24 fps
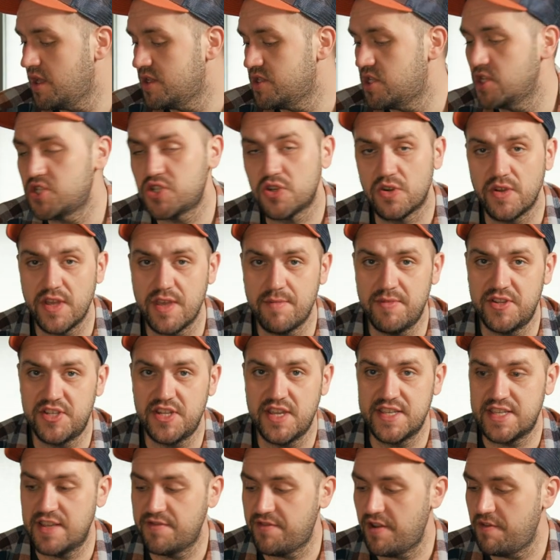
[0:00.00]
digital
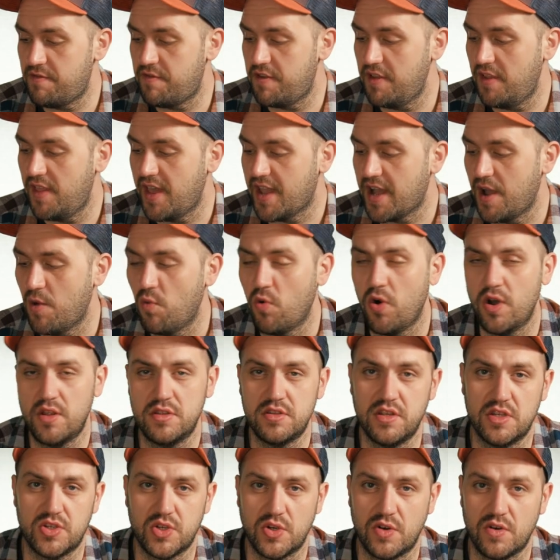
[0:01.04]
images if I feel like I want
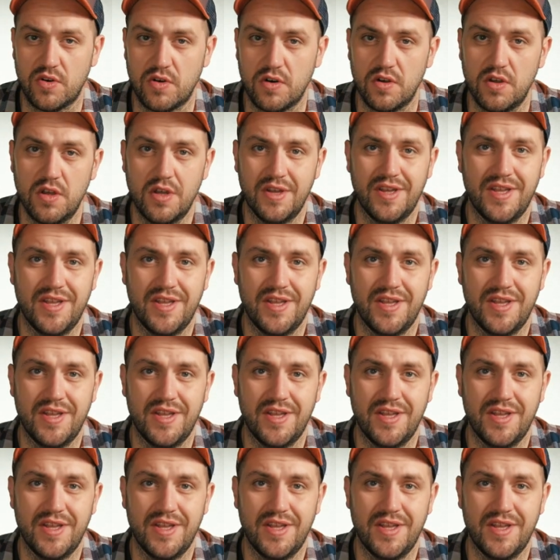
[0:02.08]
digital,